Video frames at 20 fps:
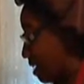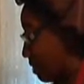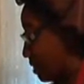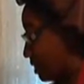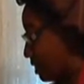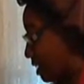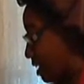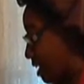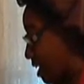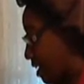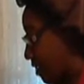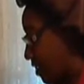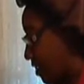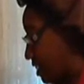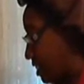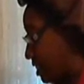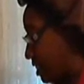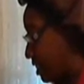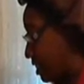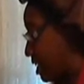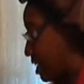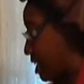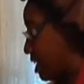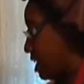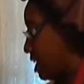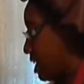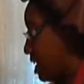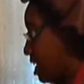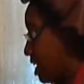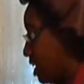it was hilarious.
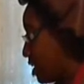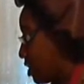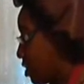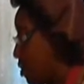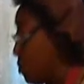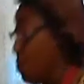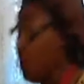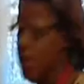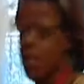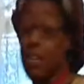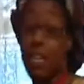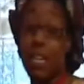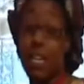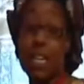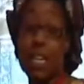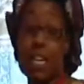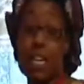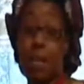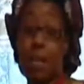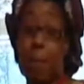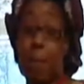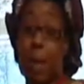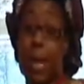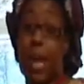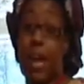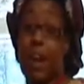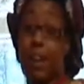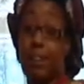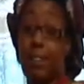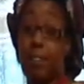You will need
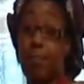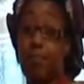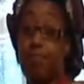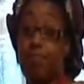about